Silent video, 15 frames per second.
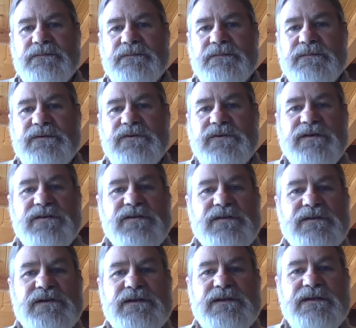sites that
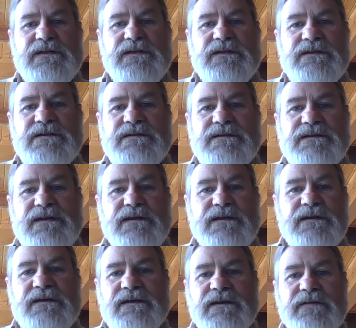didn't
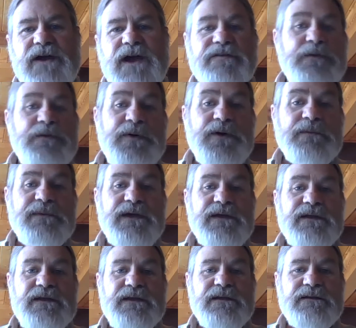ever have a permit
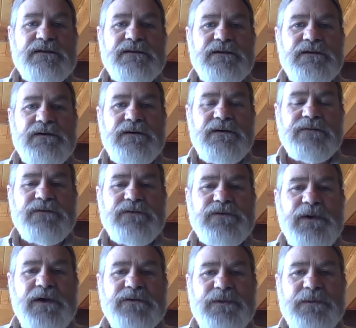and are a
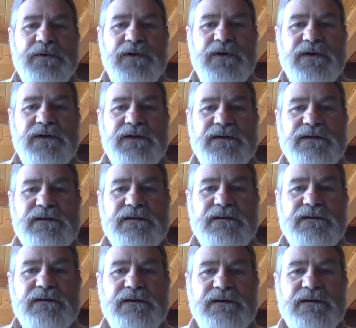responsible party,
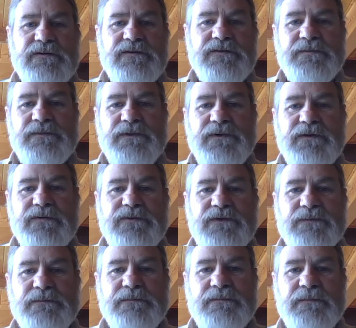
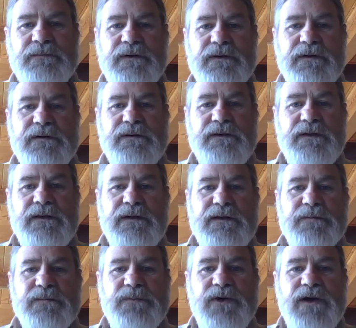from
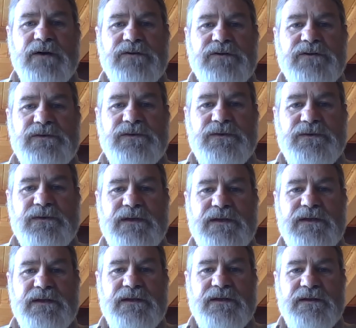prior to
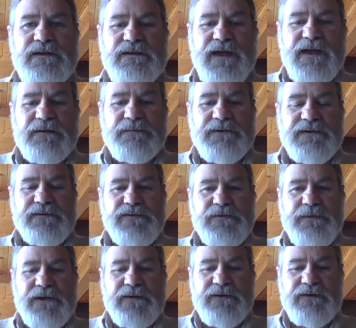the enactment of
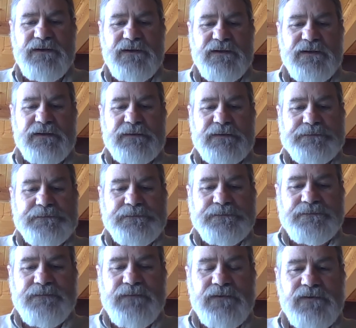SMCRA.
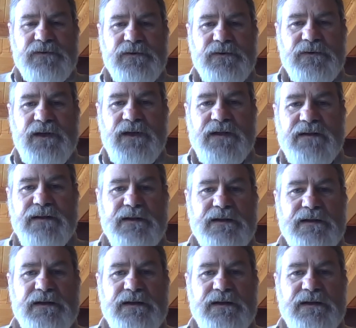So a lot of the